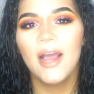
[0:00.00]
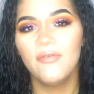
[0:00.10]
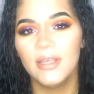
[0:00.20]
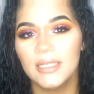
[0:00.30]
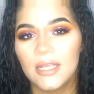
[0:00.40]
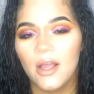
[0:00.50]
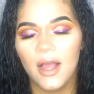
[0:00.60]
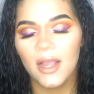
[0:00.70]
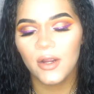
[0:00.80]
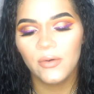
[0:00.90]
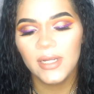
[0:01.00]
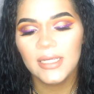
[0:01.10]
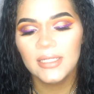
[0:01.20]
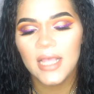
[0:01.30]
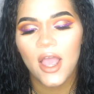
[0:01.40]
I have this cut
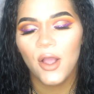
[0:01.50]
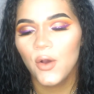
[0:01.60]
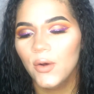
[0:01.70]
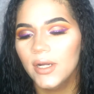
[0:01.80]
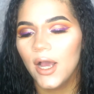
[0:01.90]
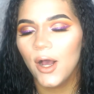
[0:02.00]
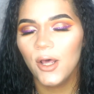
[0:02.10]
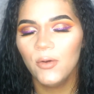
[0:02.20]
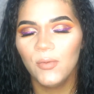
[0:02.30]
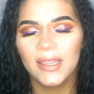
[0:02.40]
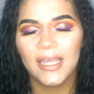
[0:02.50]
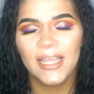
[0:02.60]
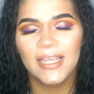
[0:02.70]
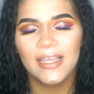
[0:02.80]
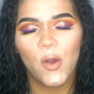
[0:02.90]
crease going on with
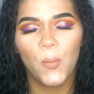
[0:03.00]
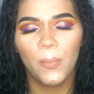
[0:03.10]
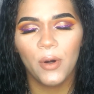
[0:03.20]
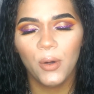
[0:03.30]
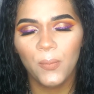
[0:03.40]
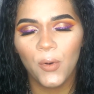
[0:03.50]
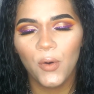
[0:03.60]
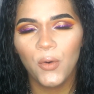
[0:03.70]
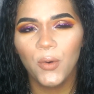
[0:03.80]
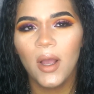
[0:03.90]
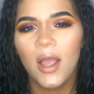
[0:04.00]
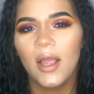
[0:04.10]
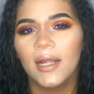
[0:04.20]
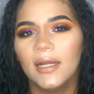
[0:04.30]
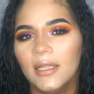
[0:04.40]
a purple
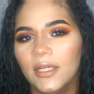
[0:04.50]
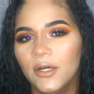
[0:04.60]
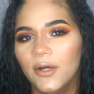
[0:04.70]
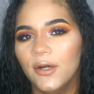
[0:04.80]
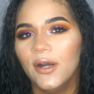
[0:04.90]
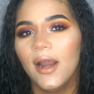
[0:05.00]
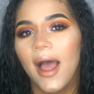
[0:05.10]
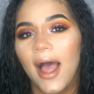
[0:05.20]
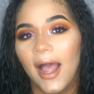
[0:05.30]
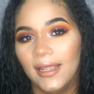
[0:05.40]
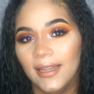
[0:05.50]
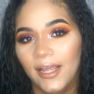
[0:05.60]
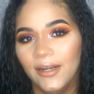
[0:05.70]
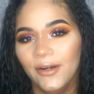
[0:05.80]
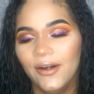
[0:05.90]
glitter
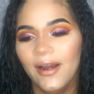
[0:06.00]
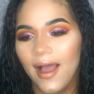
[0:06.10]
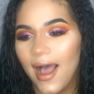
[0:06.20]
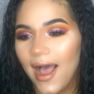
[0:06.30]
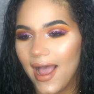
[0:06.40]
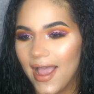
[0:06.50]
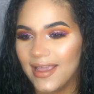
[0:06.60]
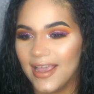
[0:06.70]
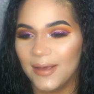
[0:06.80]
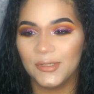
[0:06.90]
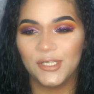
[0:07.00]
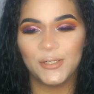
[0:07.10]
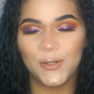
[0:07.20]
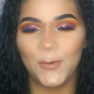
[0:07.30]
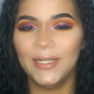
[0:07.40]
eyeliner I am
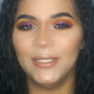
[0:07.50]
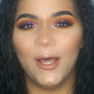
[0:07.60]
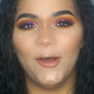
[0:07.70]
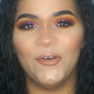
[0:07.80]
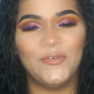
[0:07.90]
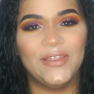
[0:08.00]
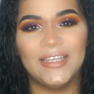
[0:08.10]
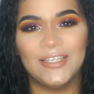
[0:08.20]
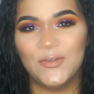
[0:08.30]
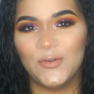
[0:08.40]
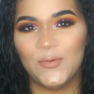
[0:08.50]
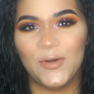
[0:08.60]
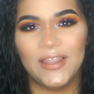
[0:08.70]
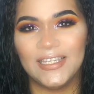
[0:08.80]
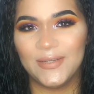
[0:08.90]
so in love with this
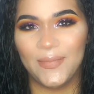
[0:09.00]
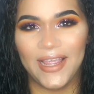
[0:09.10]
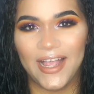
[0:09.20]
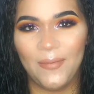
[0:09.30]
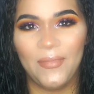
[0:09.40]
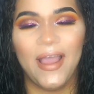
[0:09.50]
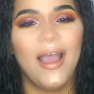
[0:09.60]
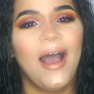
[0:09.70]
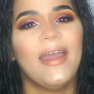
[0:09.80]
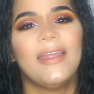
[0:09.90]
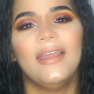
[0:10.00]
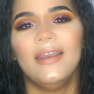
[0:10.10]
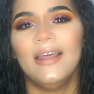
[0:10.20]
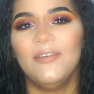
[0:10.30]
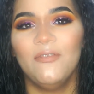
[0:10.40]
with this makeup I
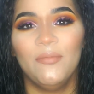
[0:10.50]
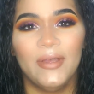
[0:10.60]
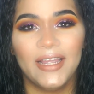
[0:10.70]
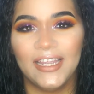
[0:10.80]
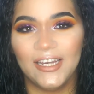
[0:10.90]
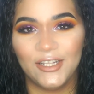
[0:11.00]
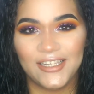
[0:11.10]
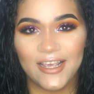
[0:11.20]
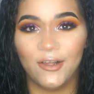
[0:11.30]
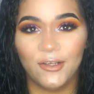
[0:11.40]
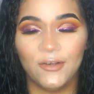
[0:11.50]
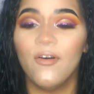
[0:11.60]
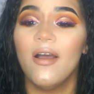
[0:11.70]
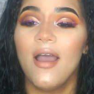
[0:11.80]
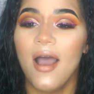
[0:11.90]
cannot even begin to tell you